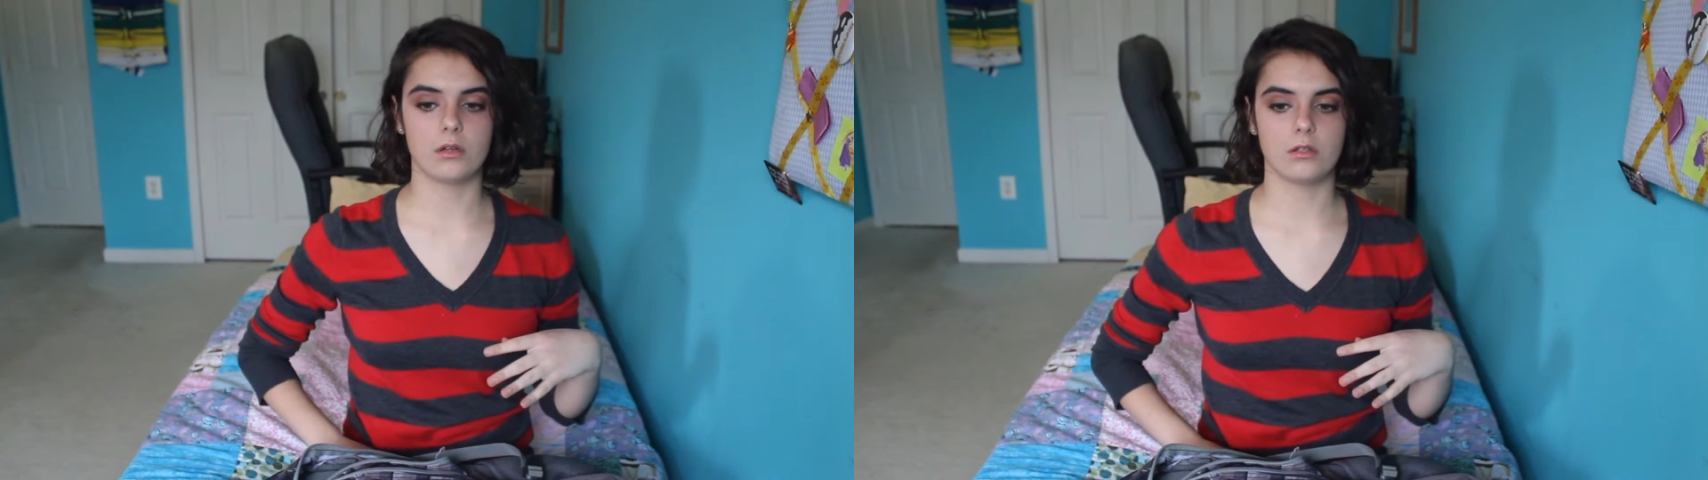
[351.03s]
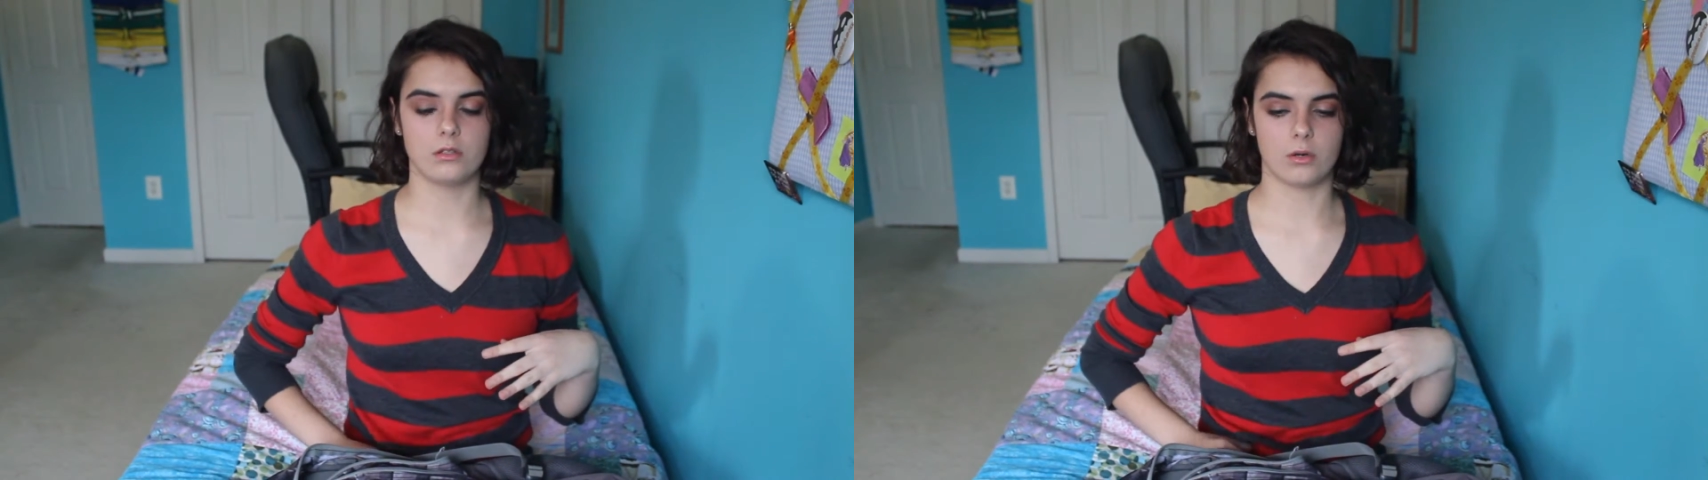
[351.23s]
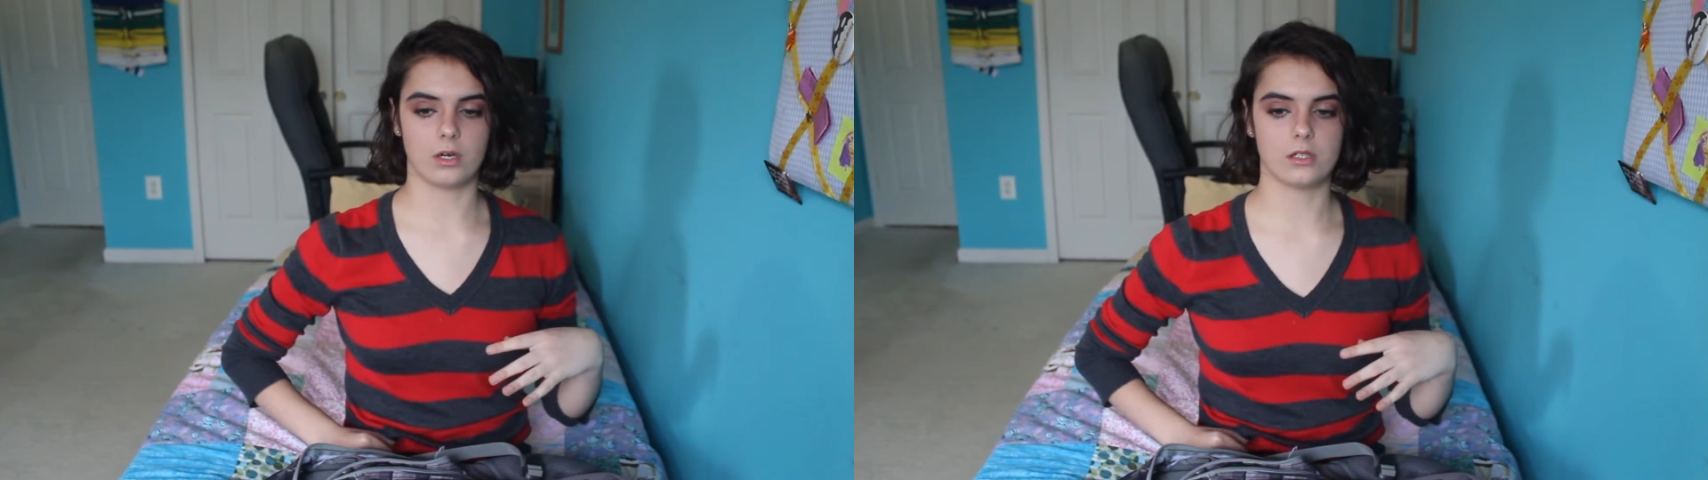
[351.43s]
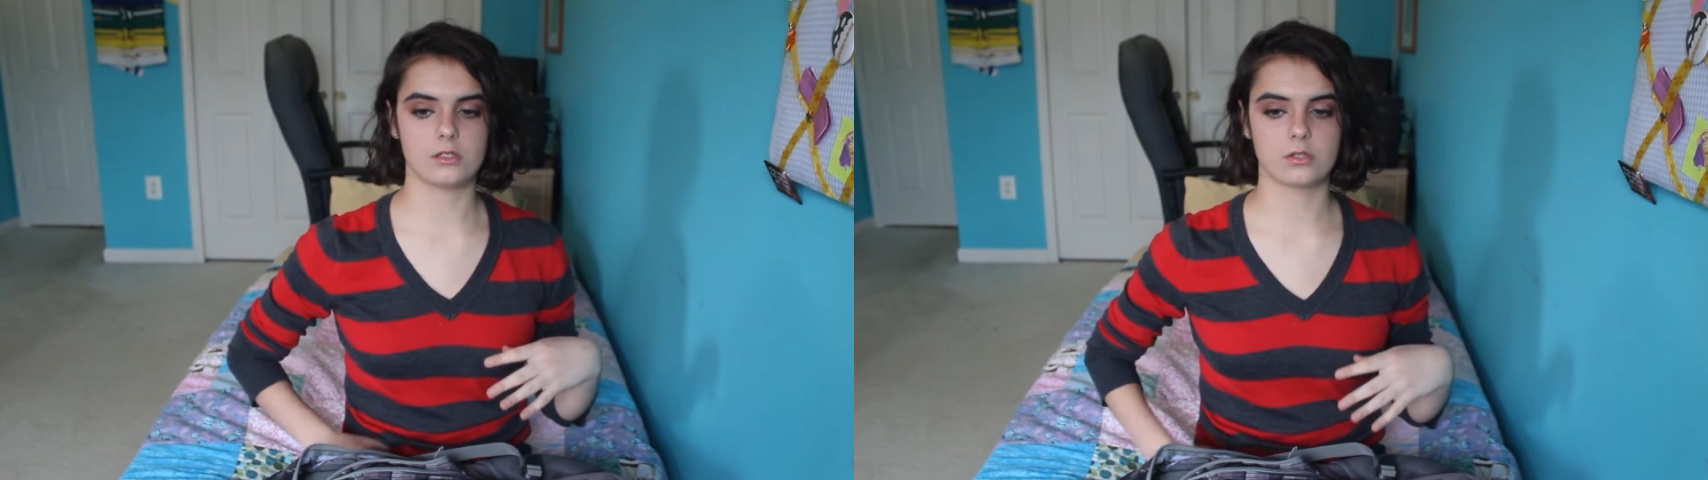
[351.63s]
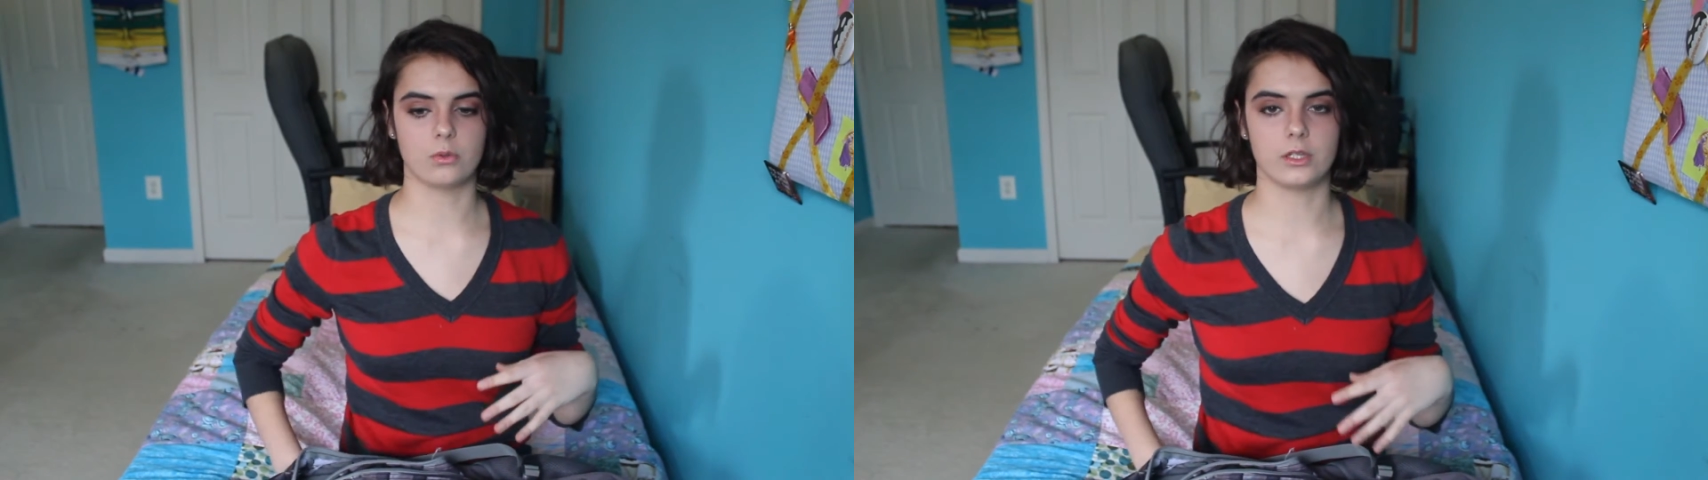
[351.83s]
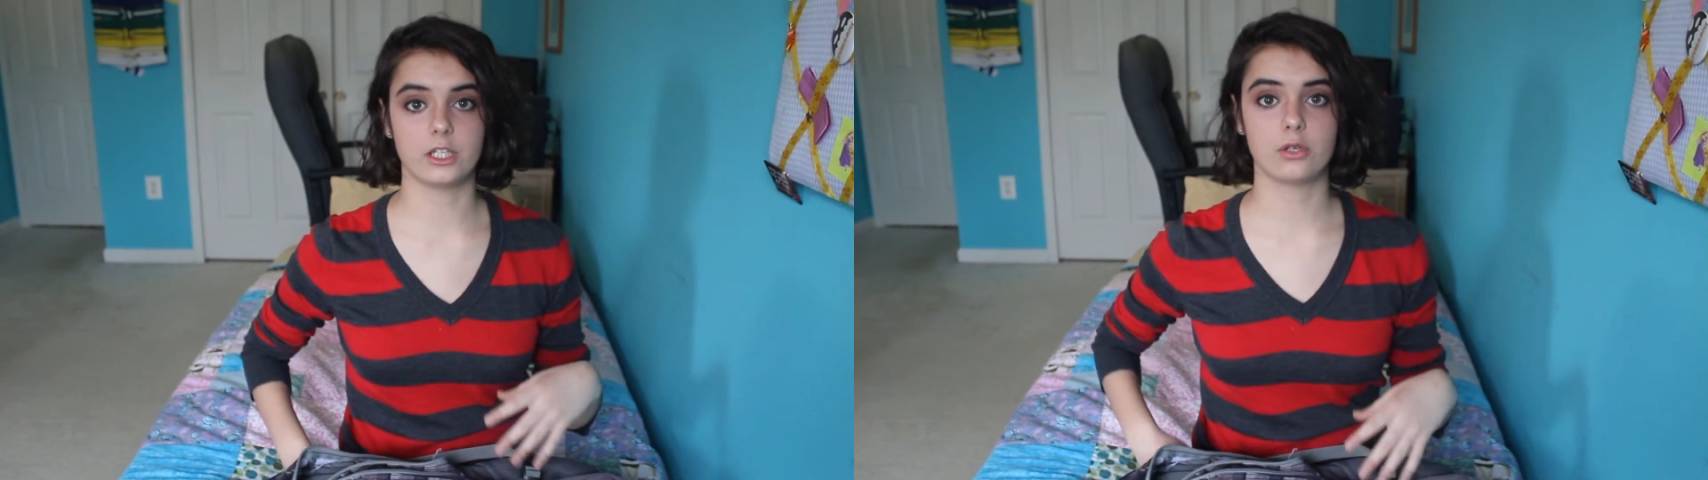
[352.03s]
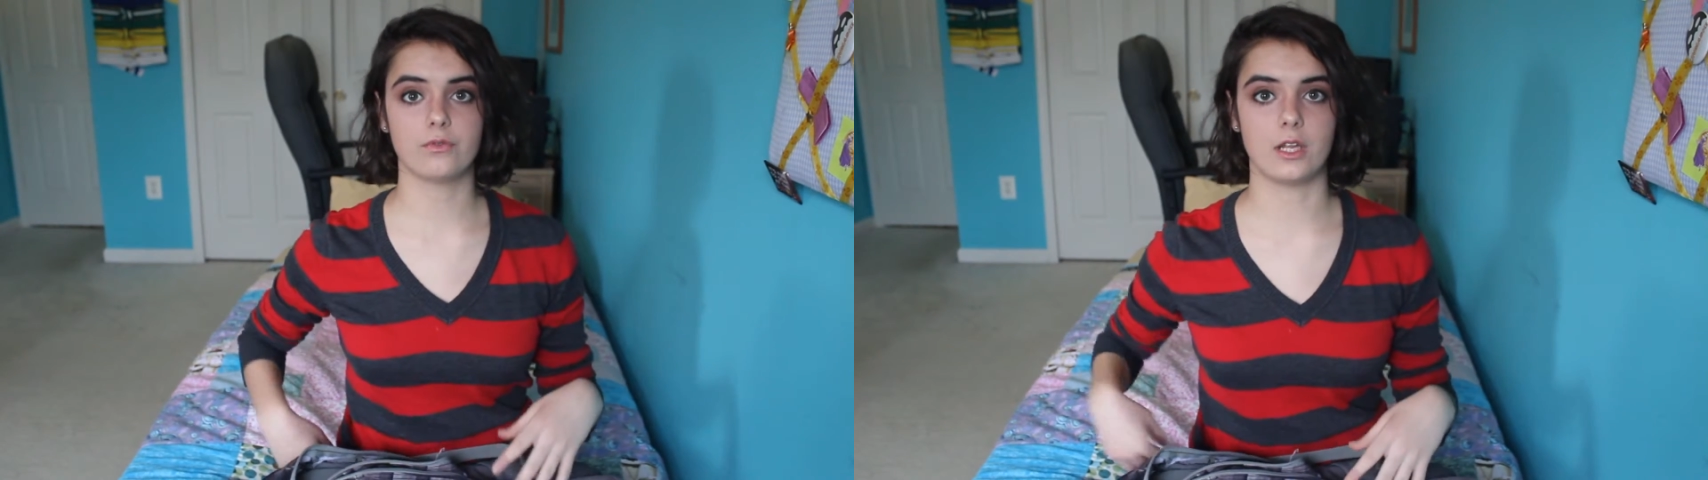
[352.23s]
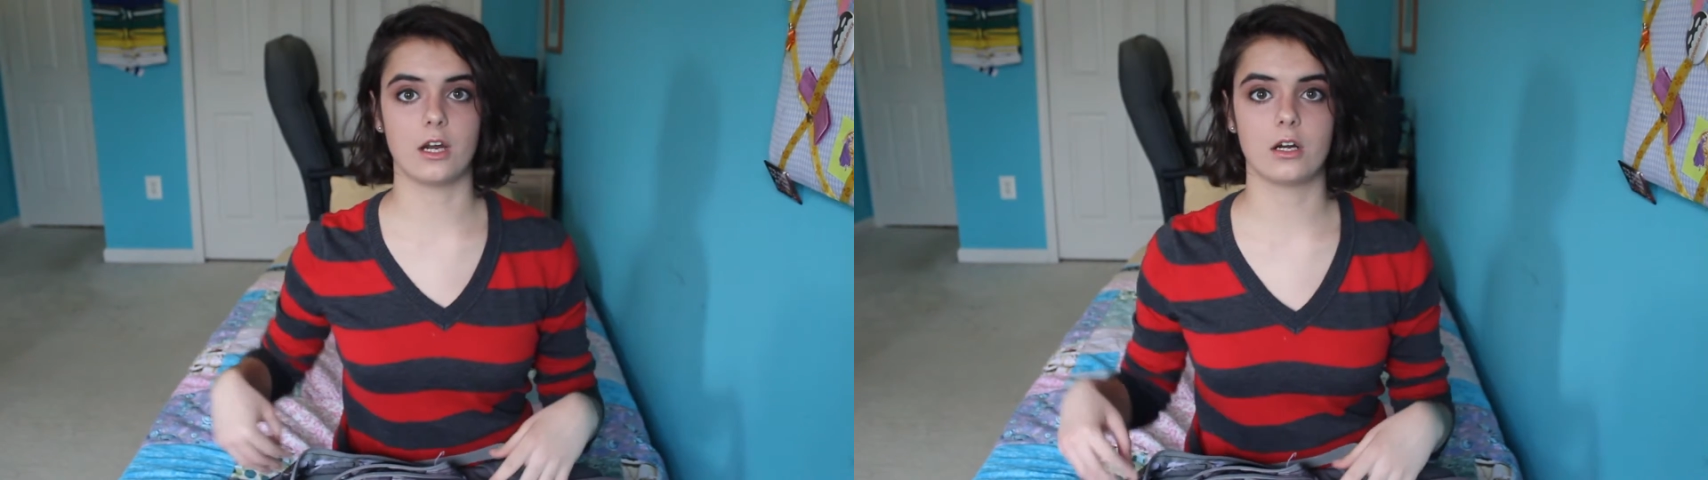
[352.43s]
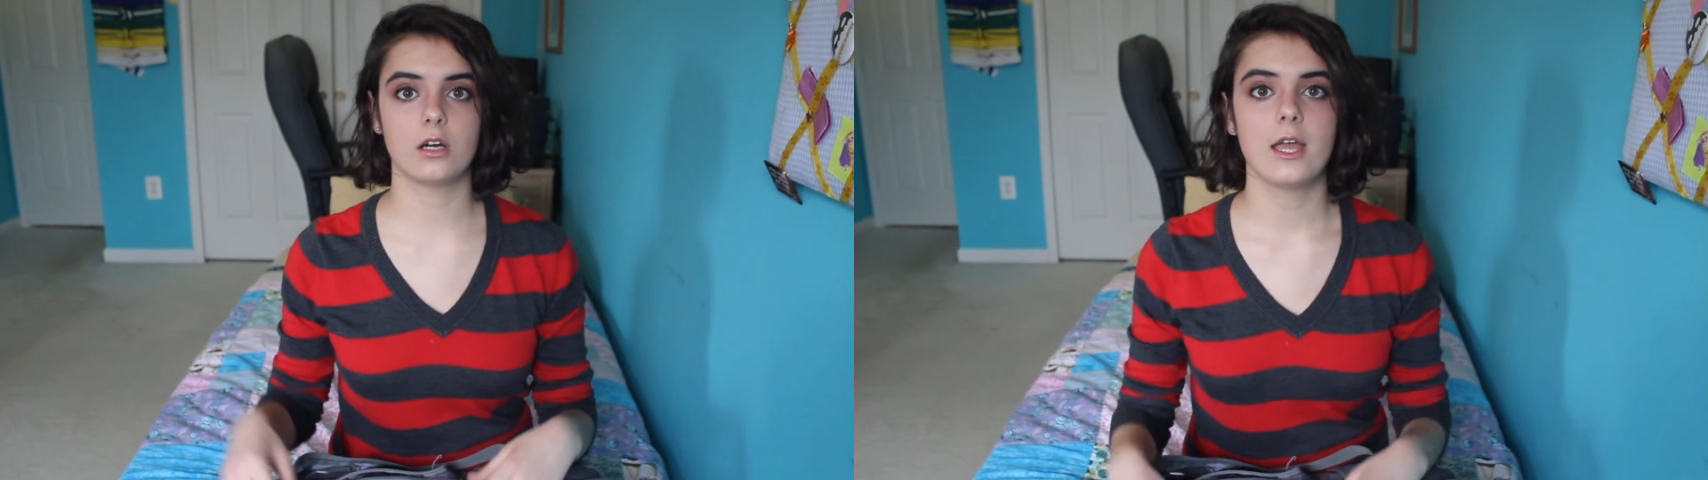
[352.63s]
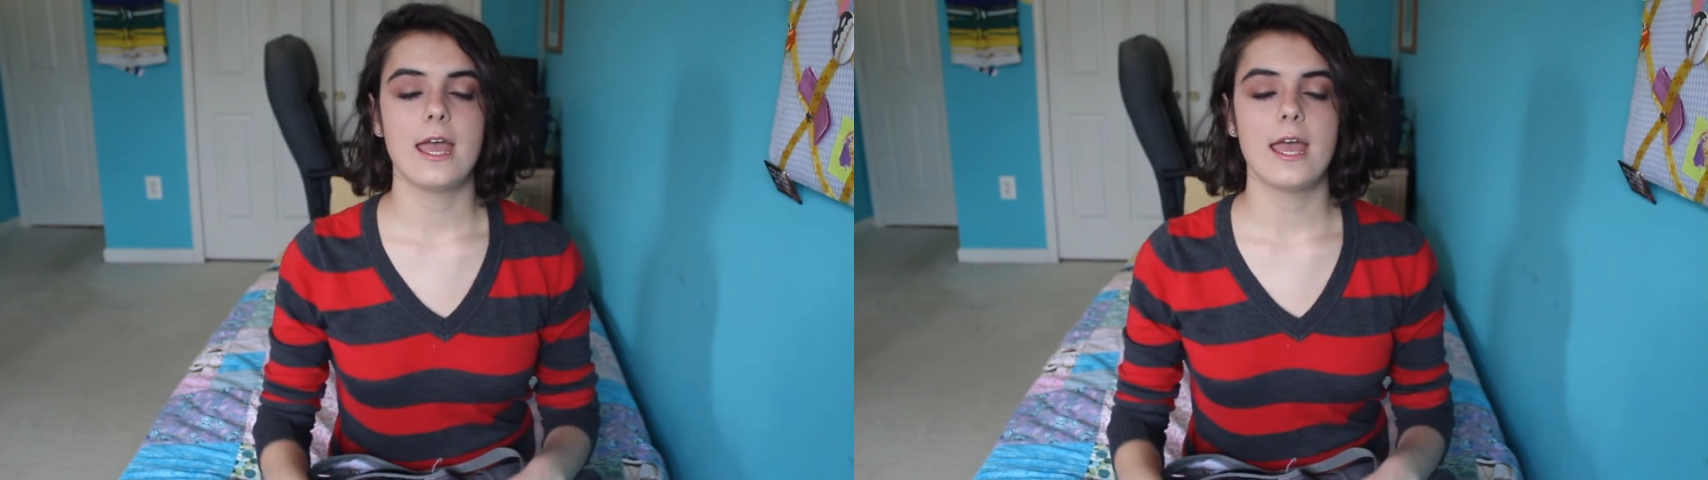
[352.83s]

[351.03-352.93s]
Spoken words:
your schooling career